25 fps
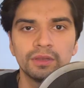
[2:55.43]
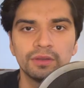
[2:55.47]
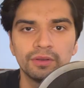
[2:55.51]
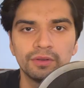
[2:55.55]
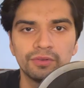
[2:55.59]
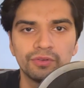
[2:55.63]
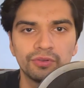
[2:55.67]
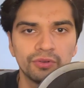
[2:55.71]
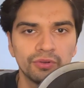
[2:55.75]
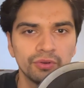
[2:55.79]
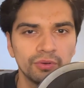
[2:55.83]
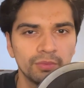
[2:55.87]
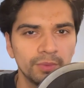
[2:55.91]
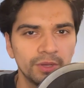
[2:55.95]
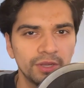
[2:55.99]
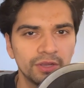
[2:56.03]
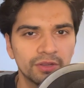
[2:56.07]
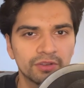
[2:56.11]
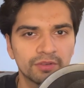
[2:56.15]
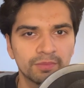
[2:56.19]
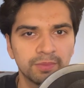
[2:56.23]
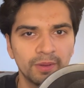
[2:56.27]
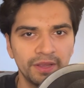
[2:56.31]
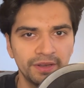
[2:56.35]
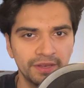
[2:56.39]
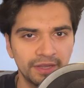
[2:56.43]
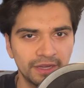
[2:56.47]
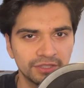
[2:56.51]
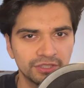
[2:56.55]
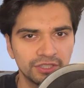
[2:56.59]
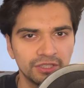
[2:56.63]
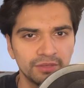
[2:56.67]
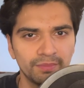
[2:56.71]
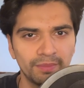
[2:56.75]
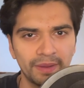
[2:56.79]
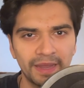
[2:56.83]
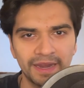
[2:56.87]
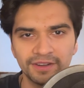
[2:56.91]
Natsumi explained that
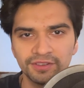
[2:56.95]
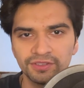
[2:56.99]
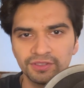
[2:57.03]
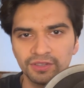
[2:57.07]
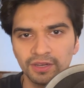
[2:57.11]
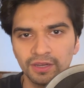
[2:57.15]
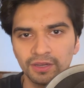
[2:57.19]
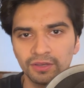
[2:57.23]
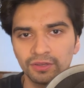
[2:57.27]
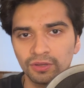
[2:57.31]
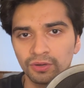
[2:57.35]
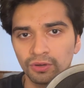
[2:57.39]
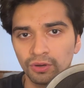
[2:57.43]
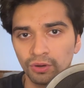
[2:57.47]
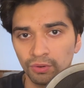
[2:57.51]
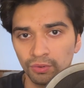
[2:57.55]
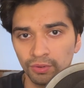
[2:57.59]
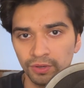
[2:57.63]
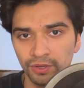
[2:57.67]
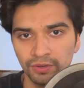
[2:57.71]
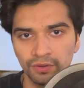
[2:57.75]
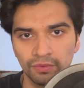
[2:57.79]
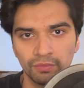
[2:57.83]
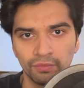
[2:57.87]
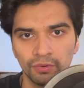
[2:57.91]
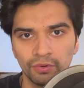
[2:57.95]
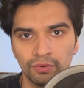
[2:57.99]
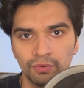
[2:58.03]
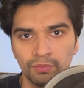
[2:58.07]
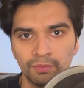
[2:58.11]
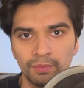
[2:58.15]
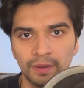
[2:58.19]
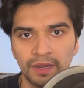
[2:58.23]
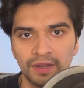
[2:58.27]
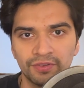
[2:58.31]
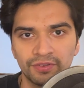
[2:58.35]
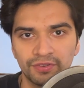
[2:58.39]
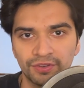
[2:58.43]
she managed to get the girl in the room
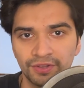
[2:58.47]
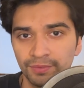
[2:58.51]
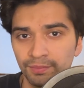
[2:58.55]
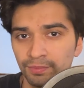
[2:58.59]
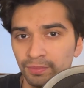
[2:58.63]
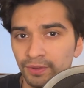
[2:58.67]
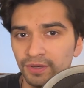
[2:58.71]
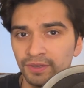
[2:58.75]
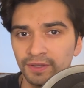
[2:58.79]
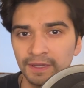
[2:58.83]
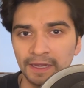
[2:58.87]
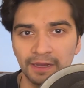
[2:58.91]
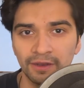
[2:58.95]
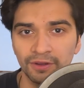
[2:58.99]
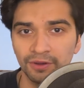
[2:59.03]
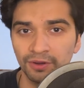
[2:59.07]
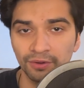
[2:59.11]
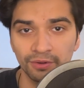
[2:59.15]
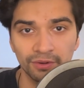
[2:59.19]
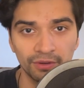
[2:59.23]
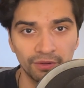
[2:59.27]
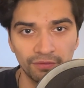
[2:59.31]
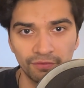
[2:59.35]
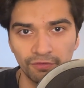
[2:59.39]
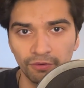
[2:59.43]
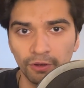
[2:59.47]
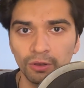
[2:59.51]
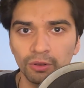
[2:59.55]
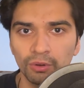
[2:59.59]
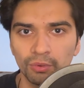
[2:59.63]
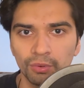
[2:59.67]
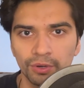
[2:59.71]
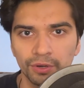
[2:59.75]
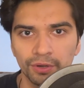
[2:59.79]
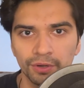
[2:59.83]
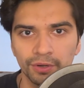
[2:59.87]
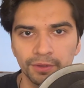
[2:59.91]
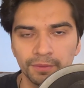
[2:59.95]
by simply telling her to
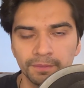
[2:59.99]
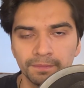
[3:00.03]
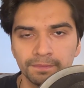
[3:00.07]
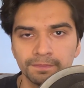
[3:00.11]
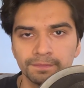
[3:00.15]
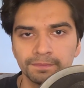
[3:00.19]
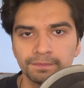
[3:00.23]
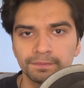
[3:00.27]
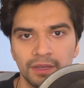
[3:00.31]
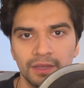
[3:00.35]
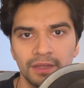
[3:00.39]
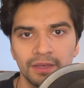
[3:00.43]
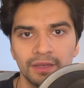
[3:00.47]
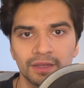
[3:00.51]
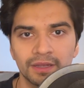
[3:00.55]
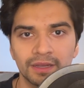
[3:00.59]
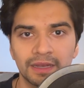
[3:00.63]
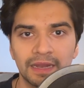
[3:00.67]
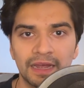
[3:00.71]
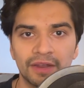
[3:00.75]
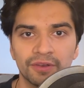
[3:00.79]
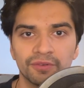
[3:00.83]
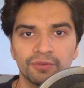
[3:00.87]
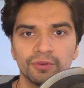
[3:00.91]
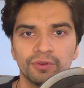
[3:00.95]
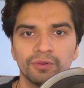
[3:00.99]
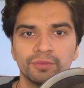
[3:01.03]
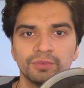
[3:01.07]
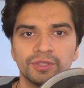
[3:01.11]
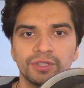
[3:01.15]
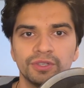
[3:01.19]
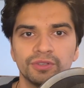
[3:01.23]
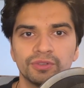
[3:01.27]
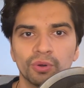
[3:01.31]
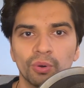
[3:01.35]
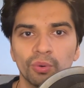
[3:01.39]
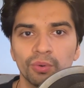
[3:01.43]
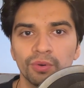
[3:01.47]
follow her. In the classroom,
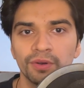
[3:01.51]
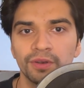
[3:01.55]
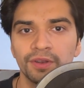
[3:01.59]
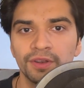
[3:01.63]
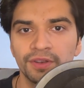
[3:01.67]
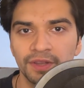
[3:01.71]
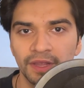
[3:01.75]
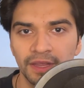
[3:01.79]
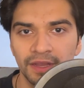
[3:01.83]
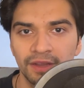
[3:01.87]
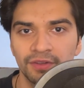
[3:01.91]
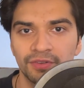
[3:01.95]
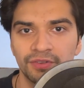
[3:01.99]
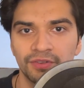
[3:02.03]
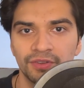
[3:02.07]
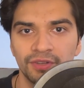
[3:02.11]
she told her to take a